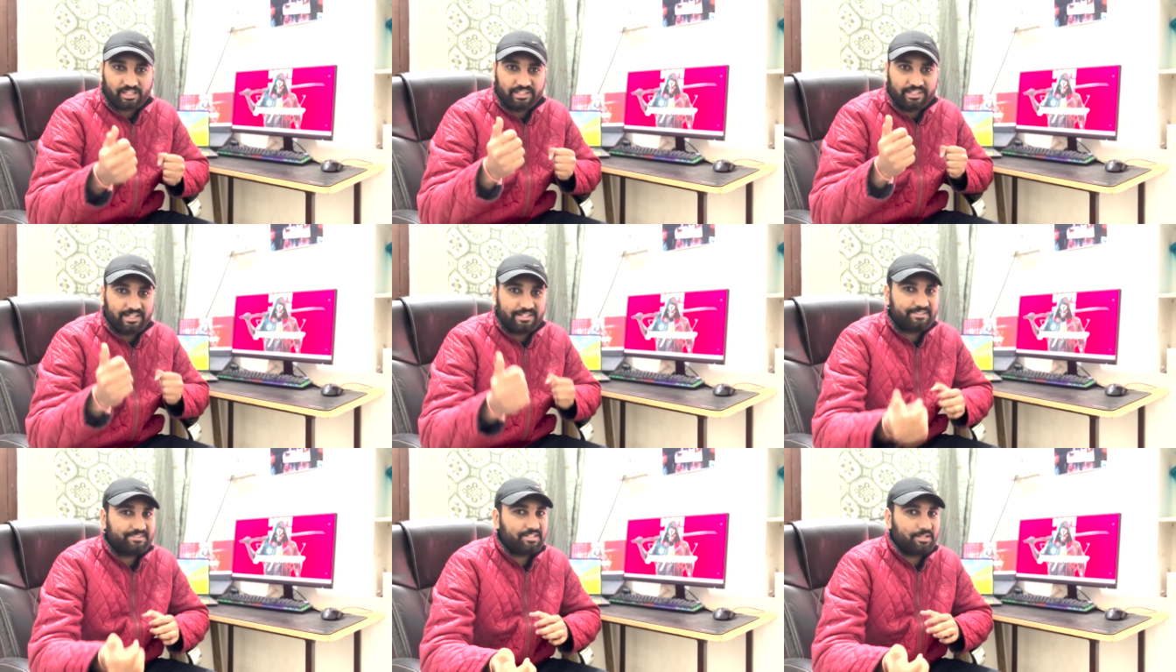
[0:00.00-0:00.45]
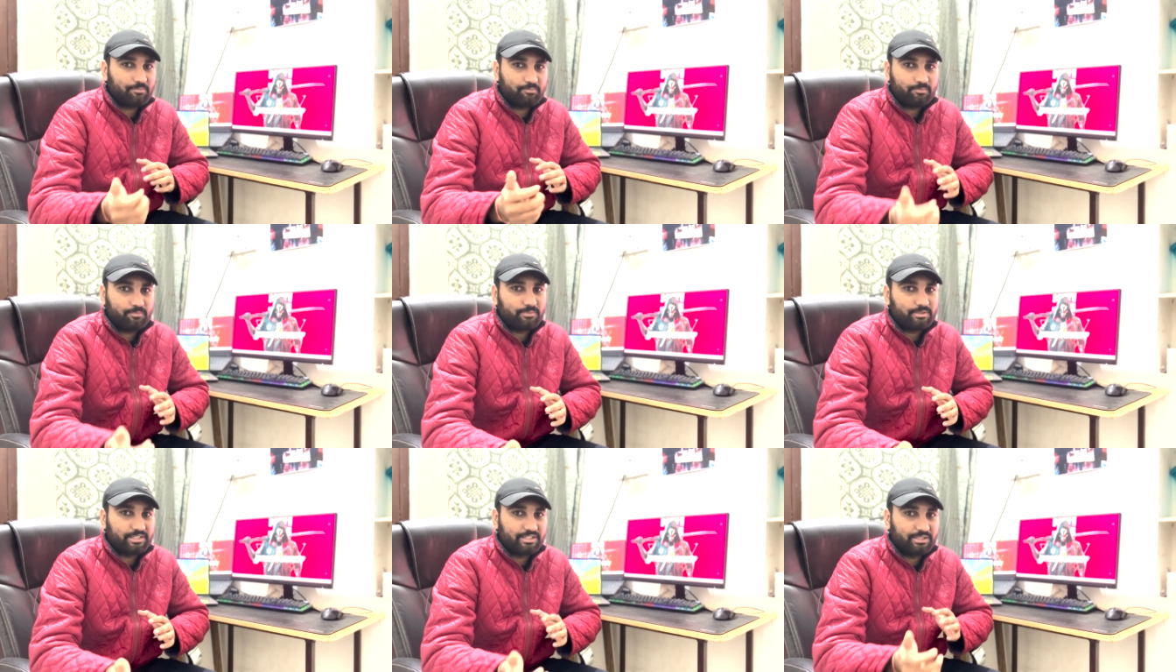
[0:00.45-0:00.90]
let's
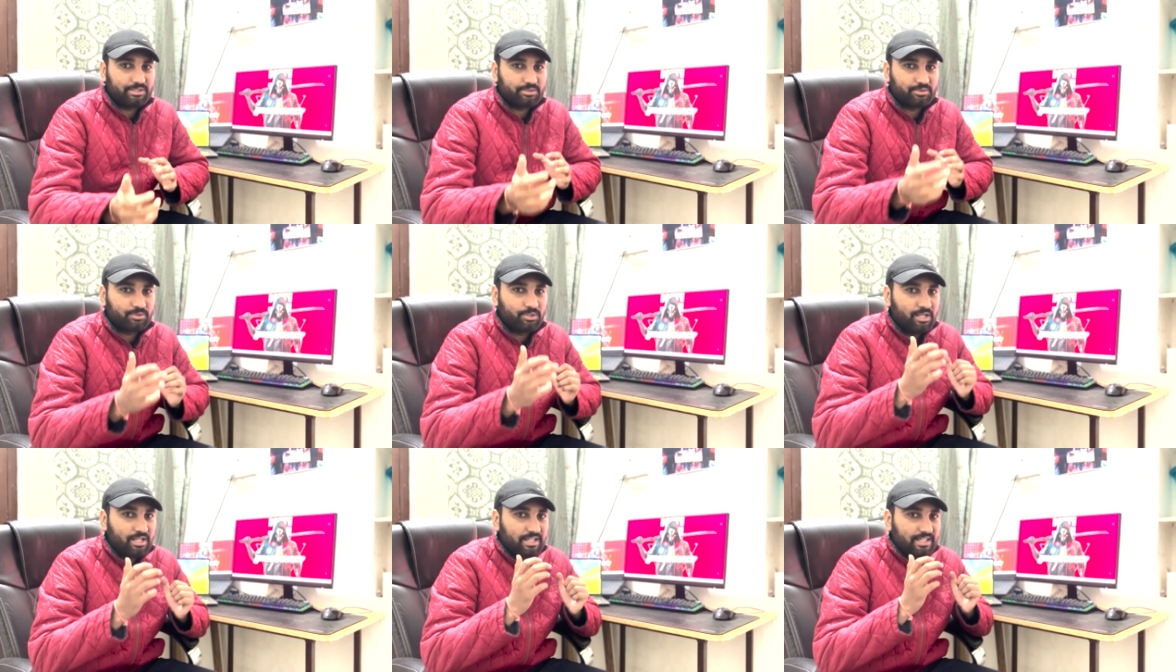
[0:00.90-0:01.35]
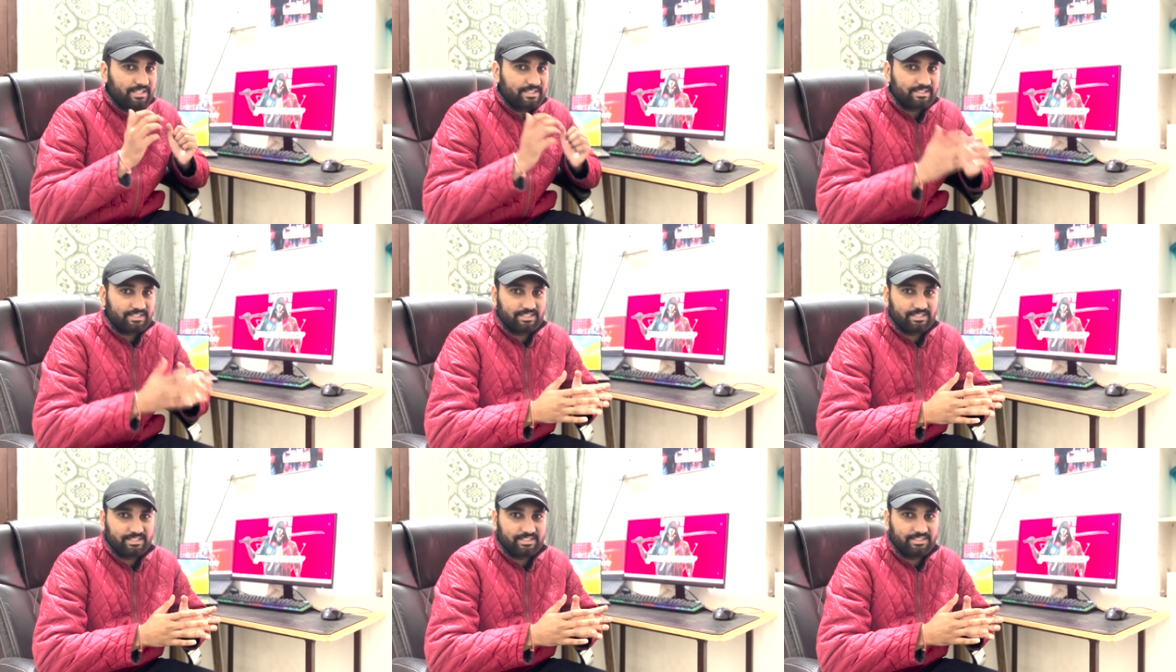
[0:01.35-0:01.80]
jump into
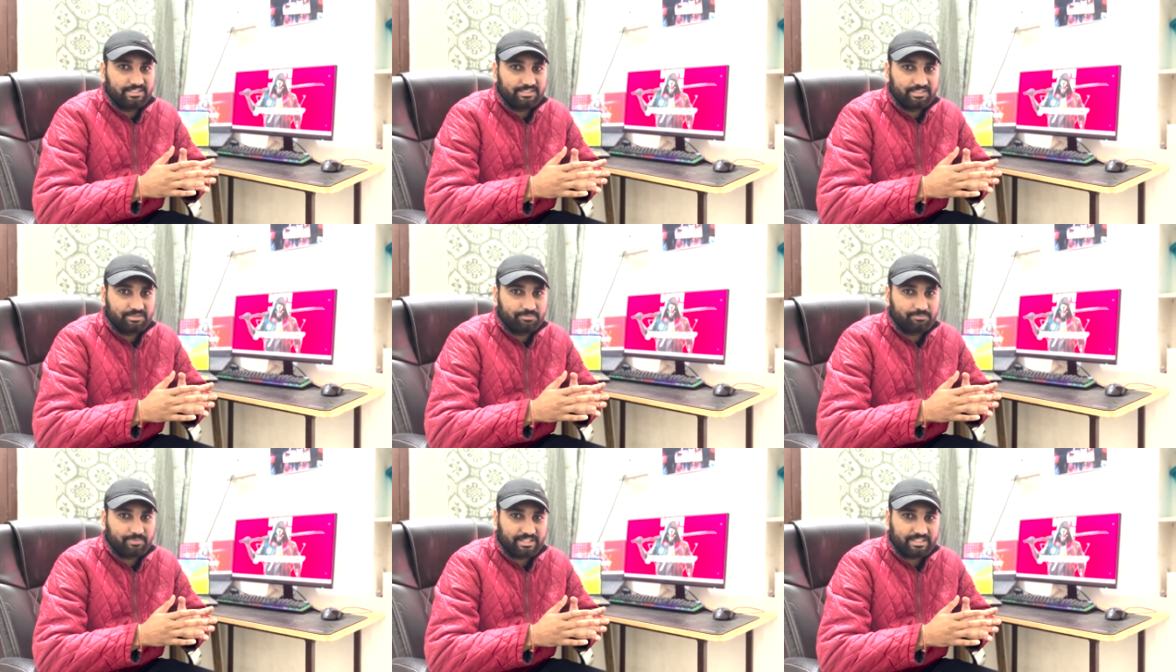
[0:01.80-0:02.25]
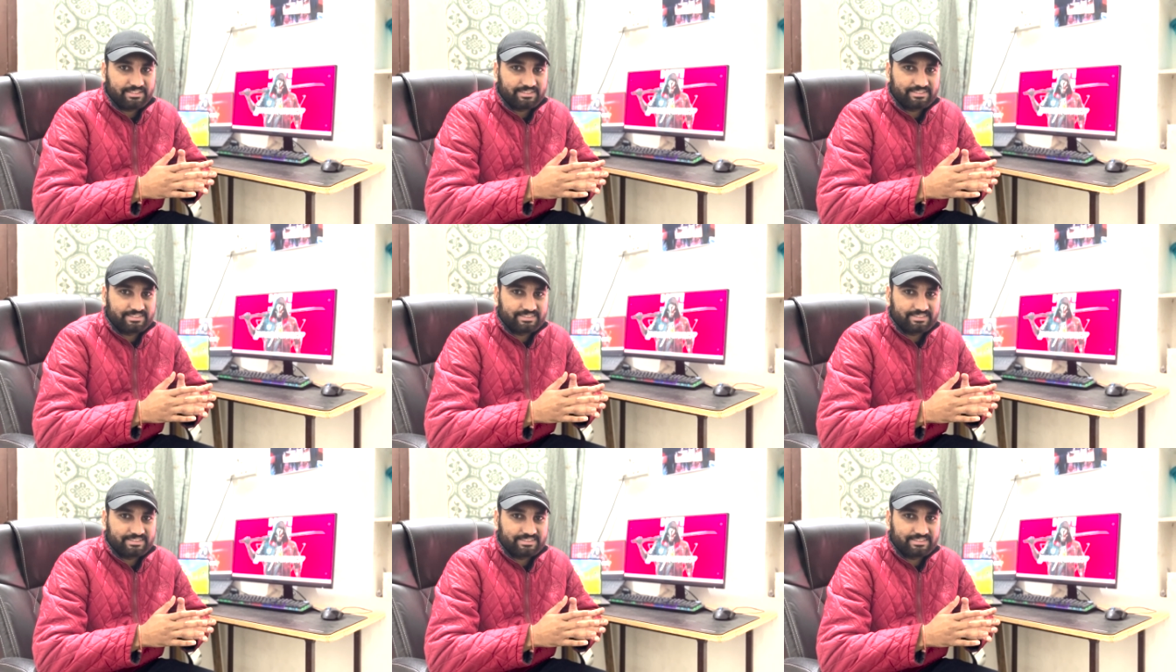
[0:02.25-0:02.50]
uh, learning python